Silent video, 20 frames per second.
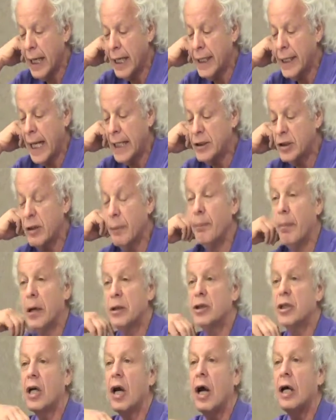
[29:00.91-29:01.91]
and against the
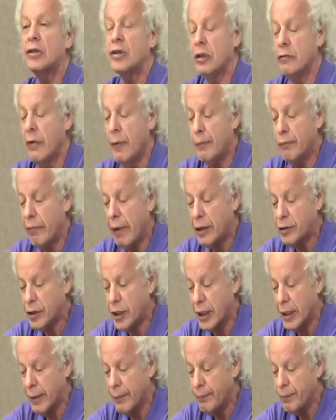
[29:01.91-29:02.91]
budget cuts and
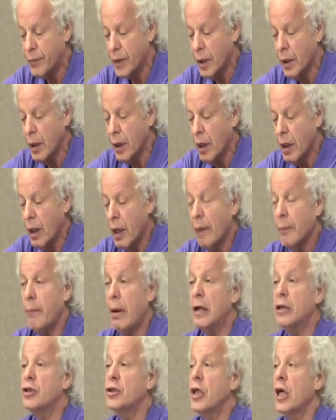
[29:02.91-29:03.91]
repression.
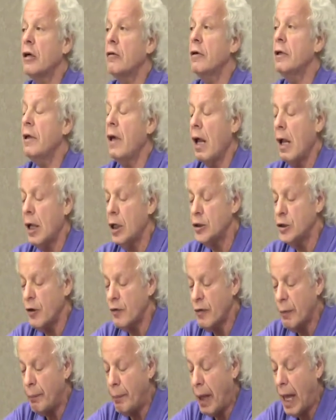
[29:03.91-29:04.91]
By sharing knowledge
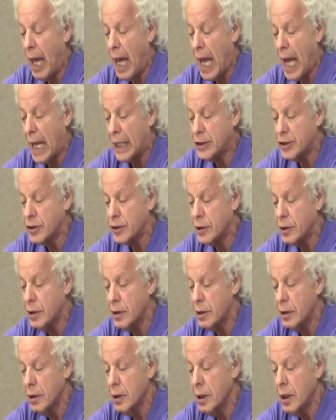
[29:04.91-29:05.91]
of the past,
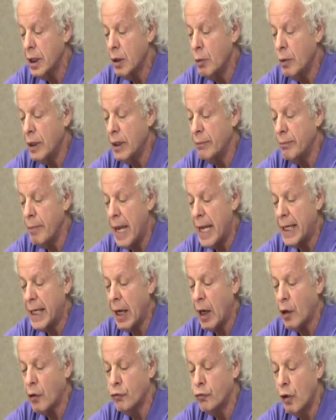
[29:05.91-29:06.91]
we can make
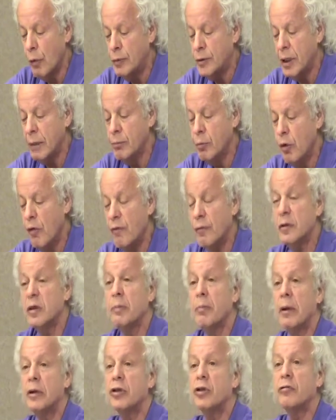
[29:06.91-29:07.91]
our groups and movements
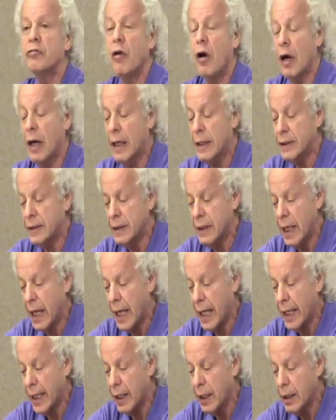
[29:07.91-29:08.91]
much stronger
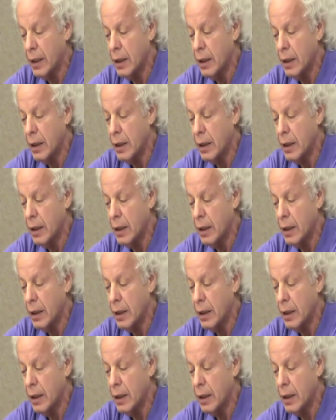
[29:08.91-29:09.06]
today.